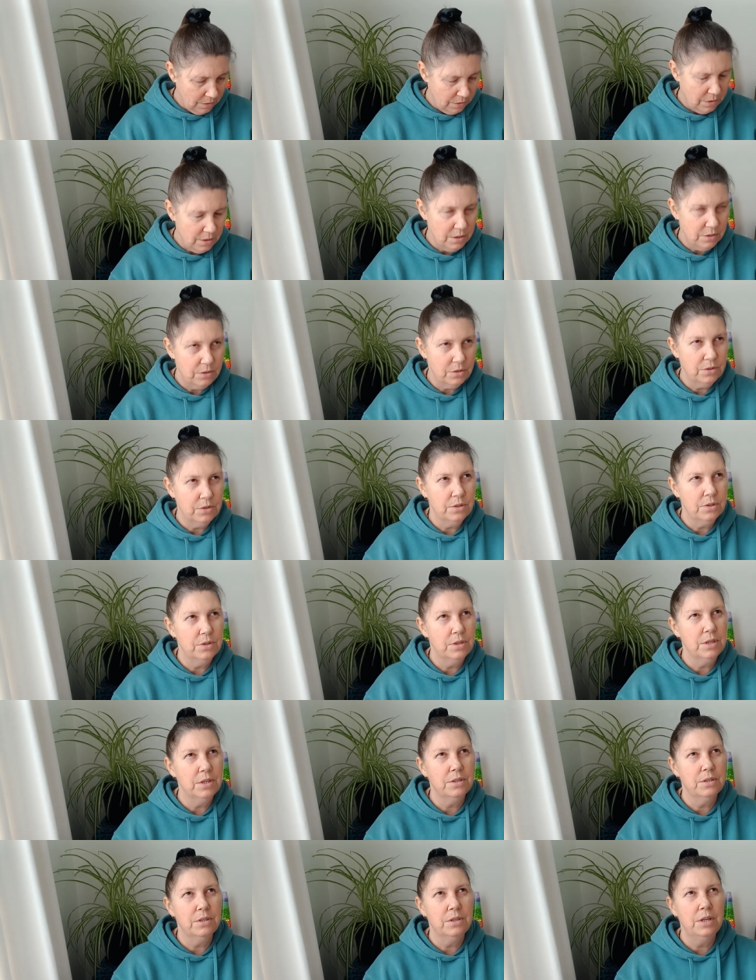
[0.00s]
This,
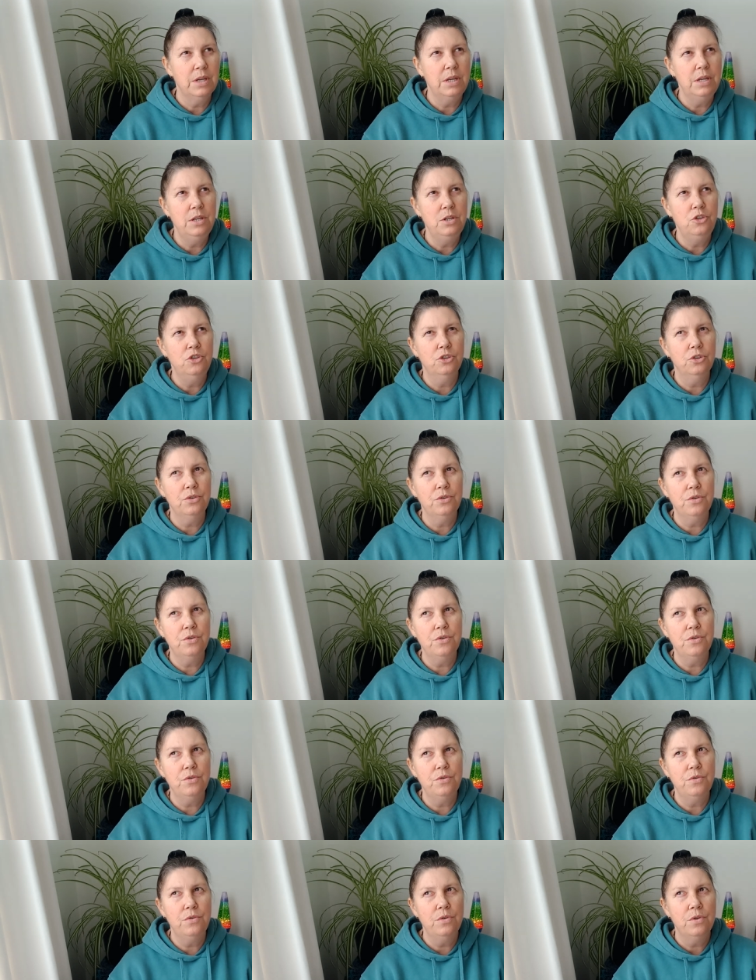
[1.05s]
this need
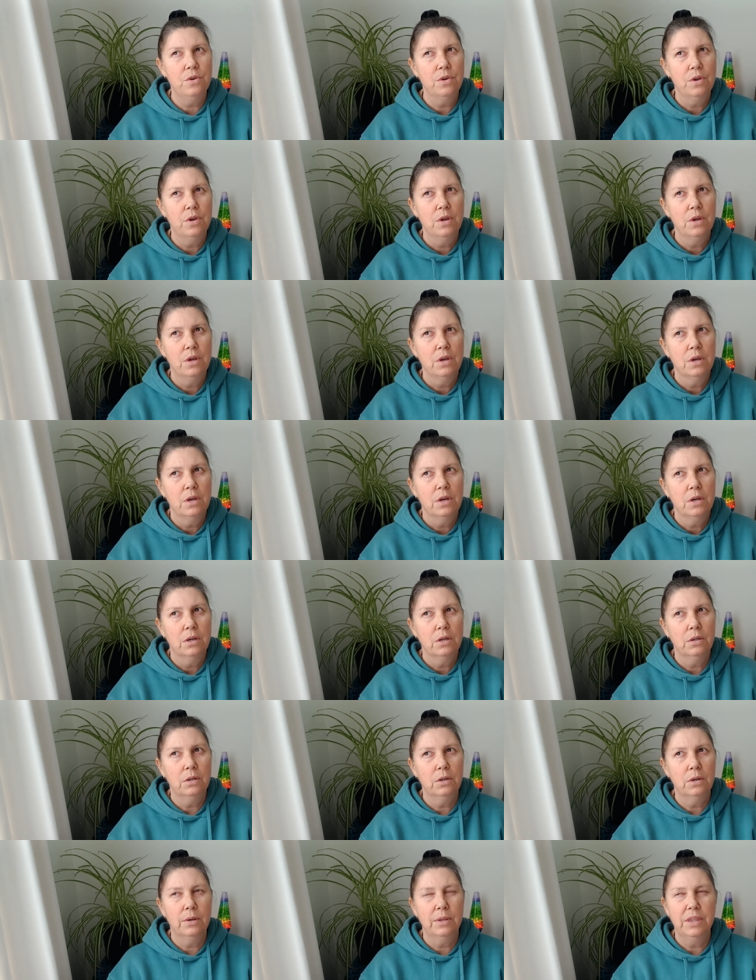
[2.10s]
to,
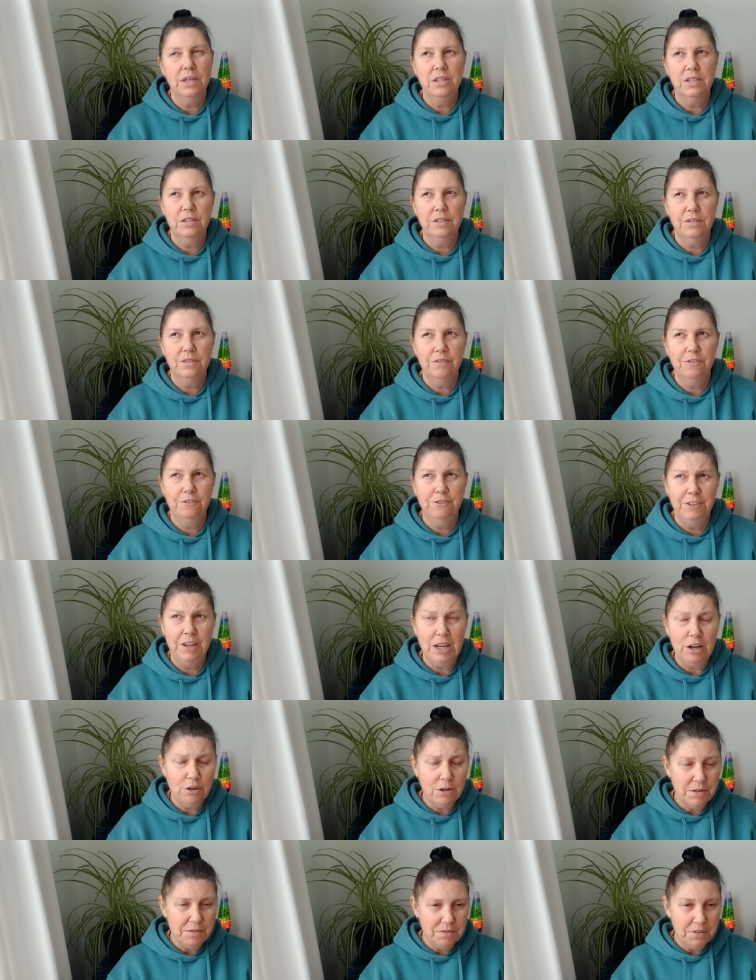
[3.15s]
uh, this
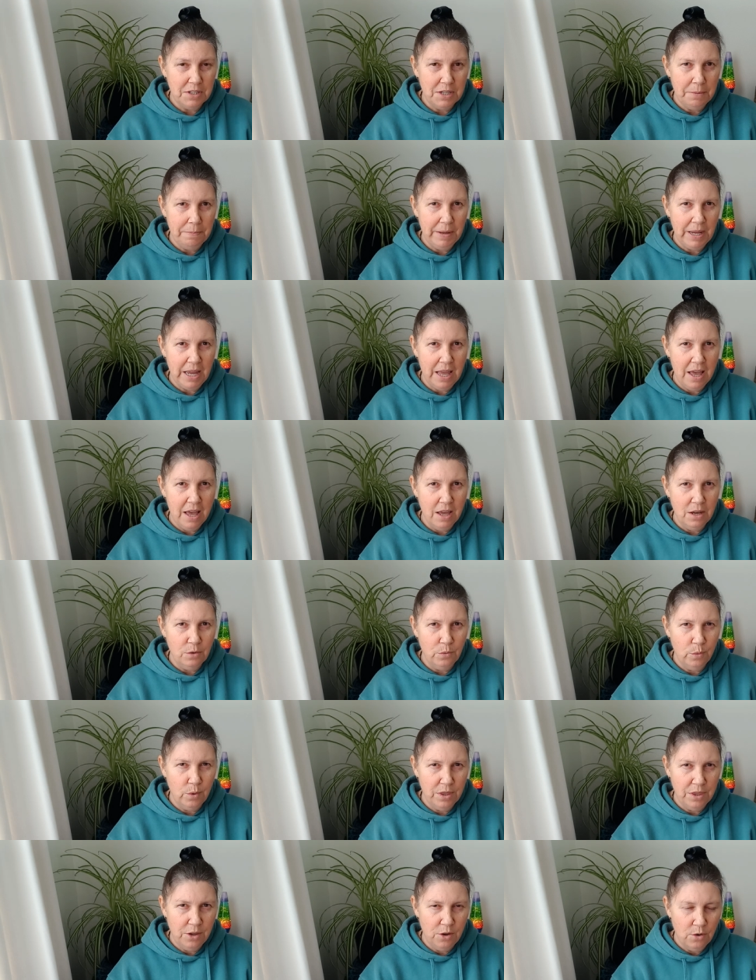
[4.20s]
fear of stepping out
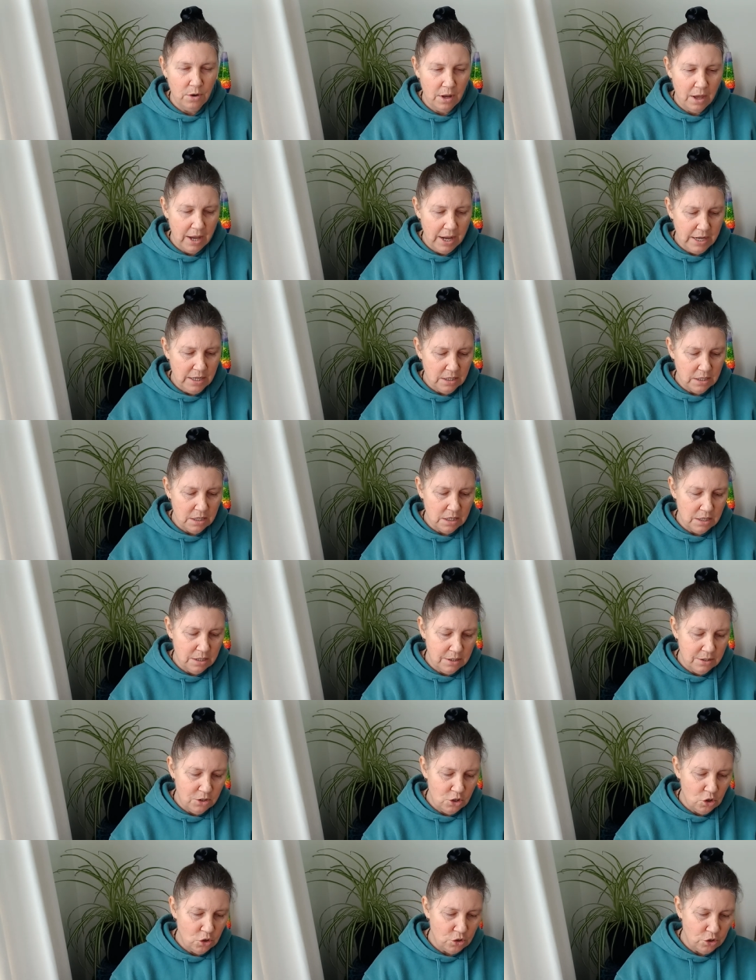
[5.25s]
with your light
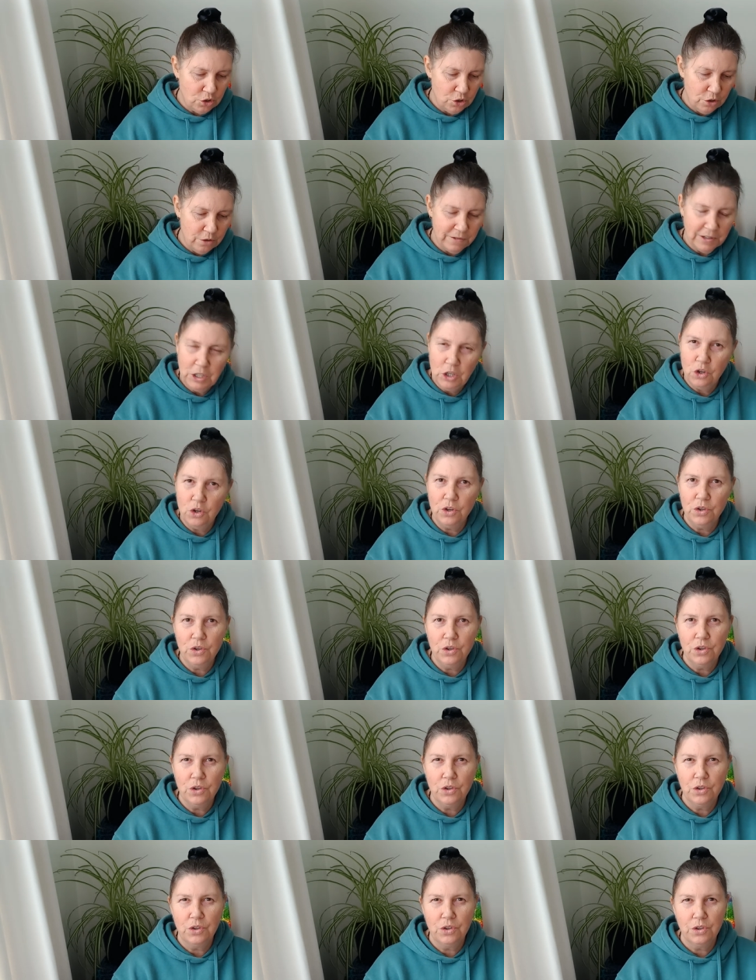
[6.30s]
is not serving you.
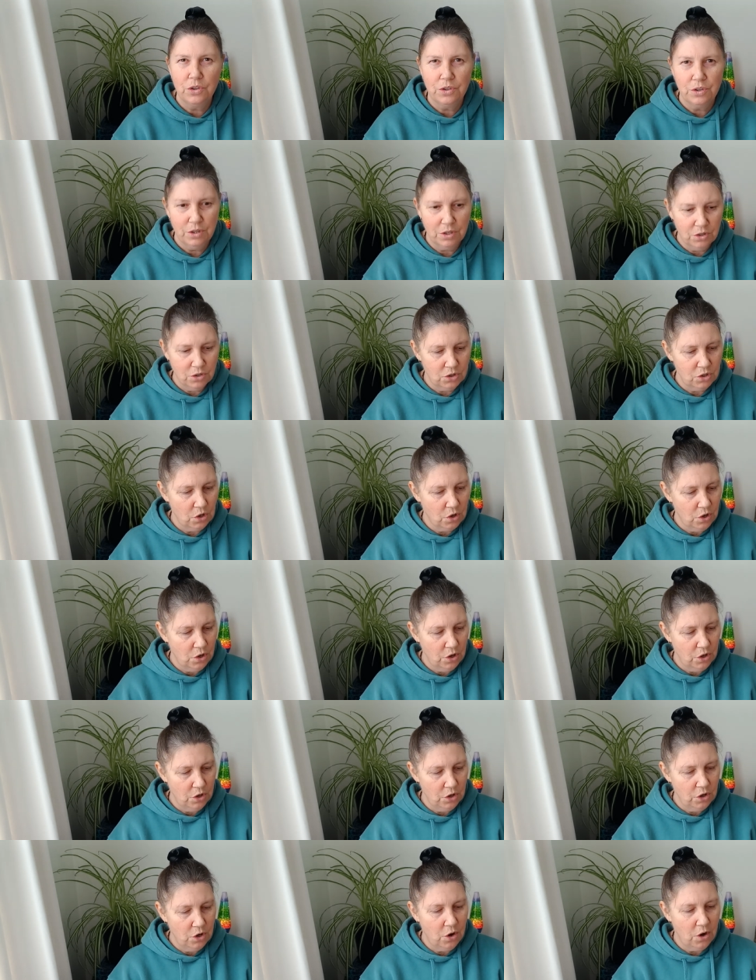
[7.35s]
It's not,
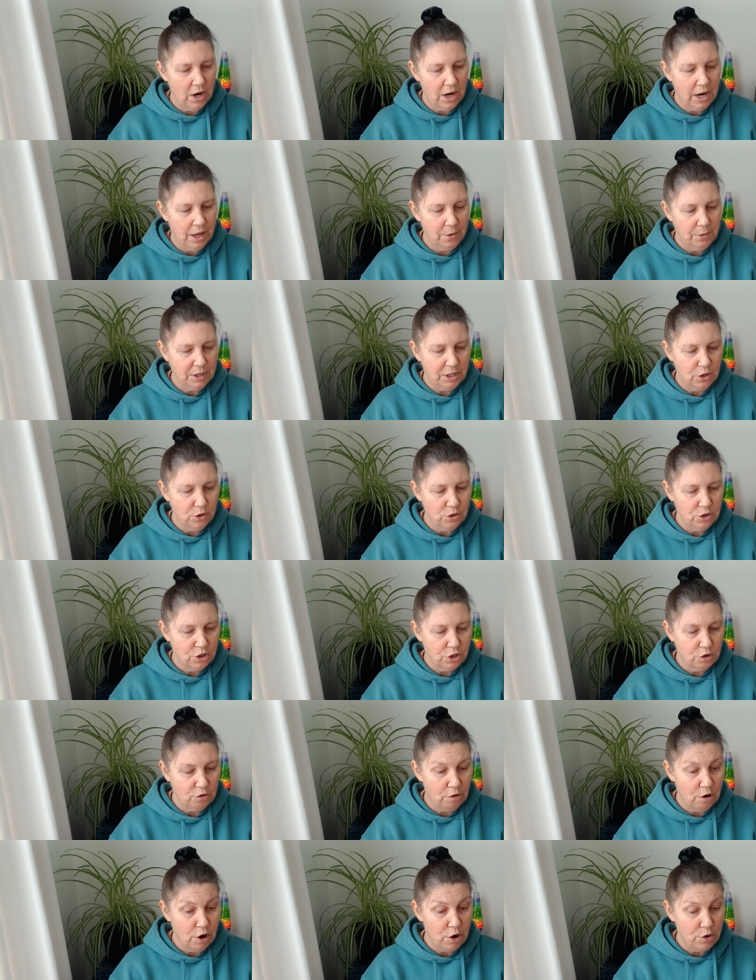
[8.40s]
not allowing you to
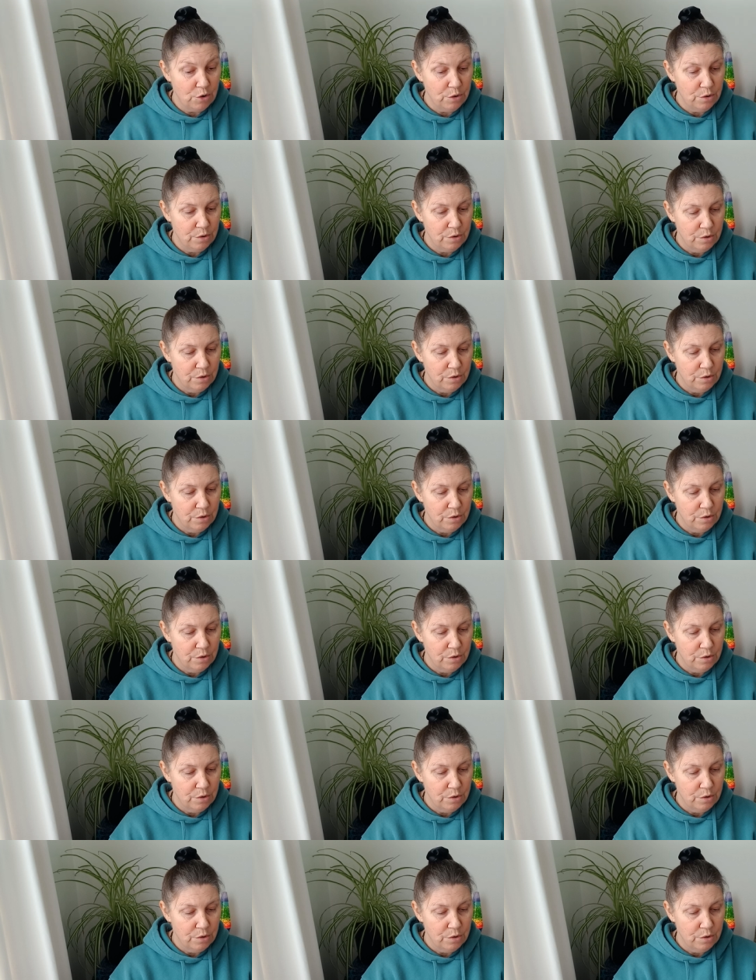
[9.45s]
grow.